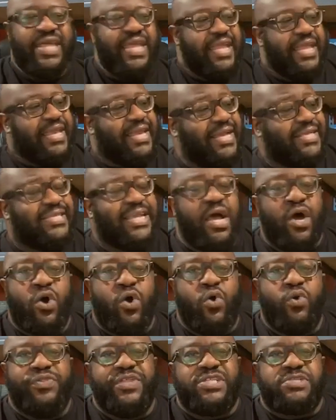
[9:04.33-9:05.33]
Guess how
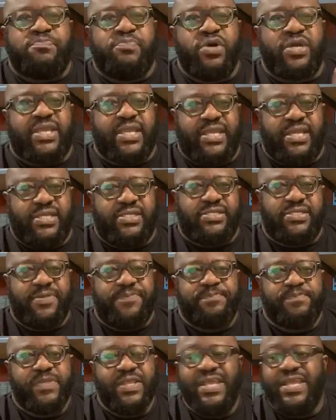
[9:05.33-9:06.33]
old this book is?
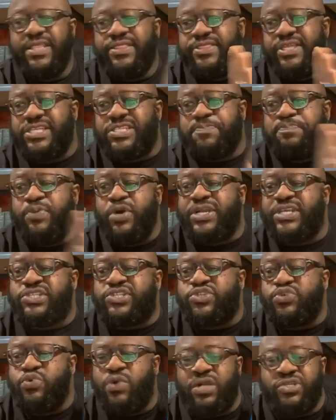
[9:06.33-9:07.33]
This book is
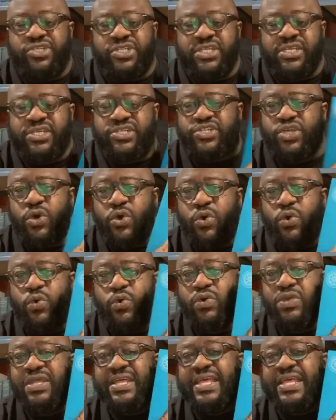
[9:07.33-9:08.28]
200 years old.